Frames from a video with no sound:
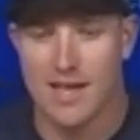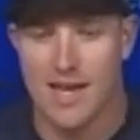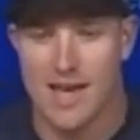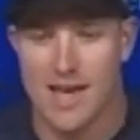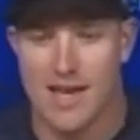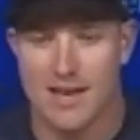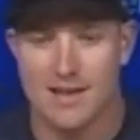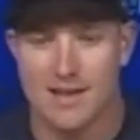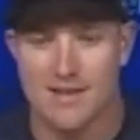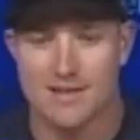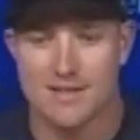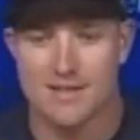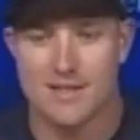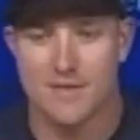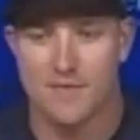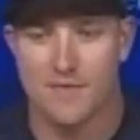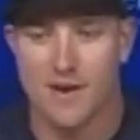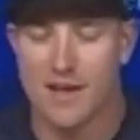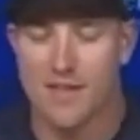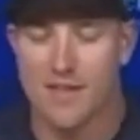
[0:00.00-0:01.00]
and to
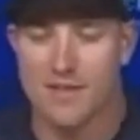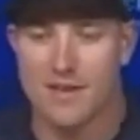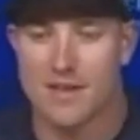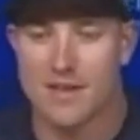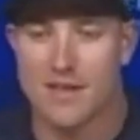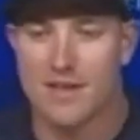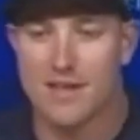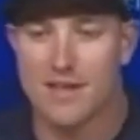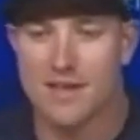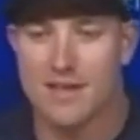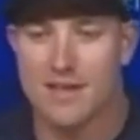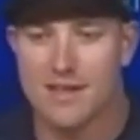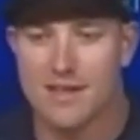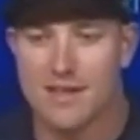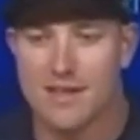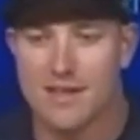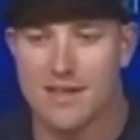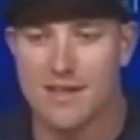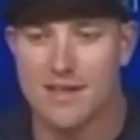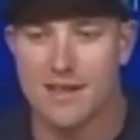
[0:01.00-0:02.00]
finally
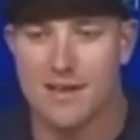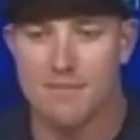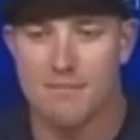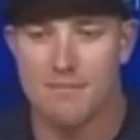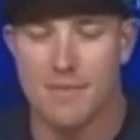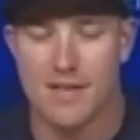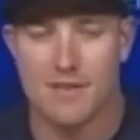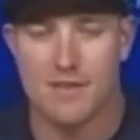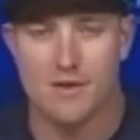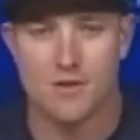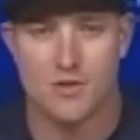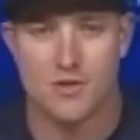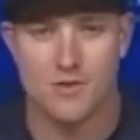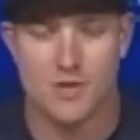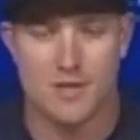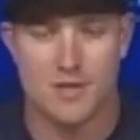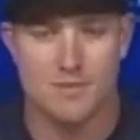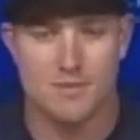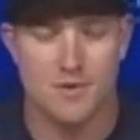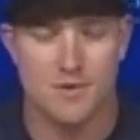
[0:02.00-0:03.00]
make those
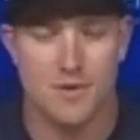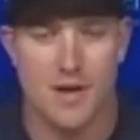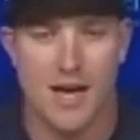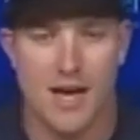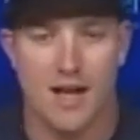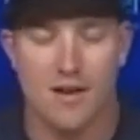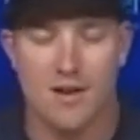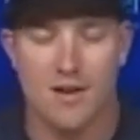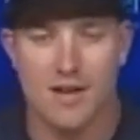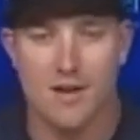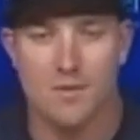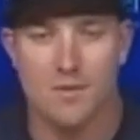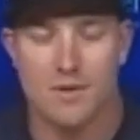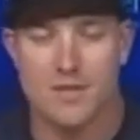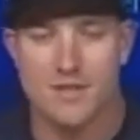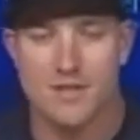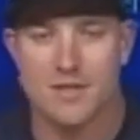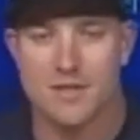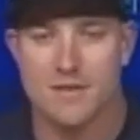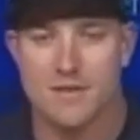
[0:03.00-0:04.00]
dreams a reality
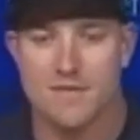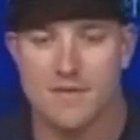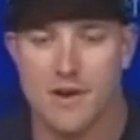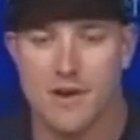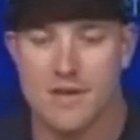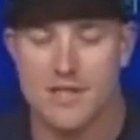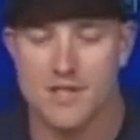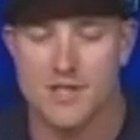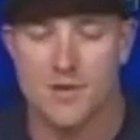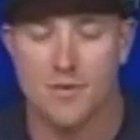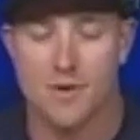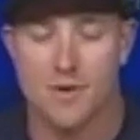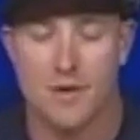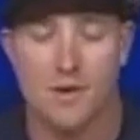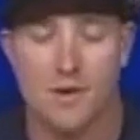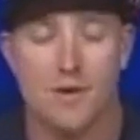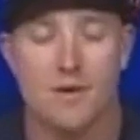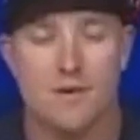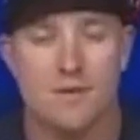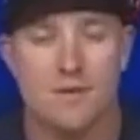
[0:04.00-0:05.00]
was very surreal.